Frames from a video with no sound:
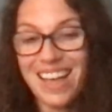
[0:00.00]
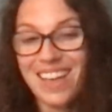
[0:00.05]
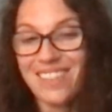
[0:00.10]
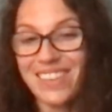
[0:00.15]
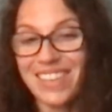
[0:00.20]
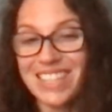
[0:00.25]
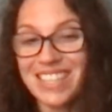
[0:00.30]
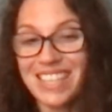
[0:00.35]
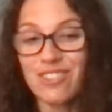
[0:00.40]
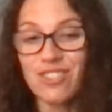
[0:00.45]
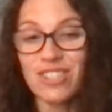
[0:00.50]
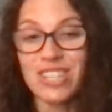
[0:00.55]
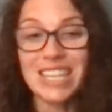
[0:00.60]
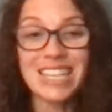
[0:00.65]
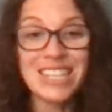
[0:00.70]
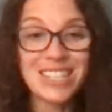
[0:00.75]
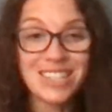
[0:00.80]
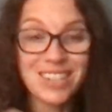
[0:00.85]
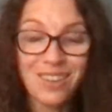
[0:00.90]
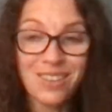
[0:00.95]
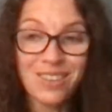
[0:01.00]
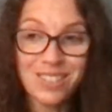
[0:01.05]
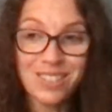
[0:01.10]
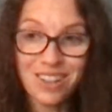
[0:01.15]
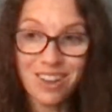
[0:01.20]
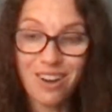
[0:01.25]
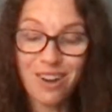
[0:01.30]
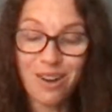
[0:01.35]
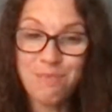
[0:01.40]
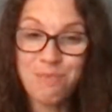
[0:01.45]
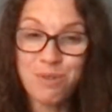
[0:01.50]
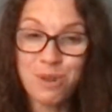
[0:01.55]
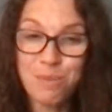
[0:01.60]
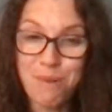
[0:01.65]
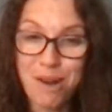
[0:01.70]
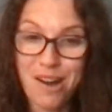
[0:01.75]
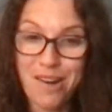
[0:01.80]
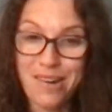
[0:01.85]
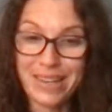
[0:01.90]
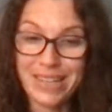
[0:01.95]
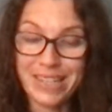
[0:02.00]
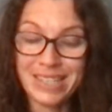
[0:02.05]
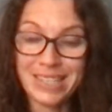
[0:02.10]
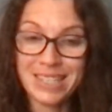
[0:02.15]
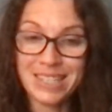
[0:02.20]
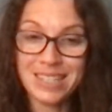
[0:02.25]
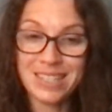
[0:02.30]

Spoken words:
But essentially it does calm your mind.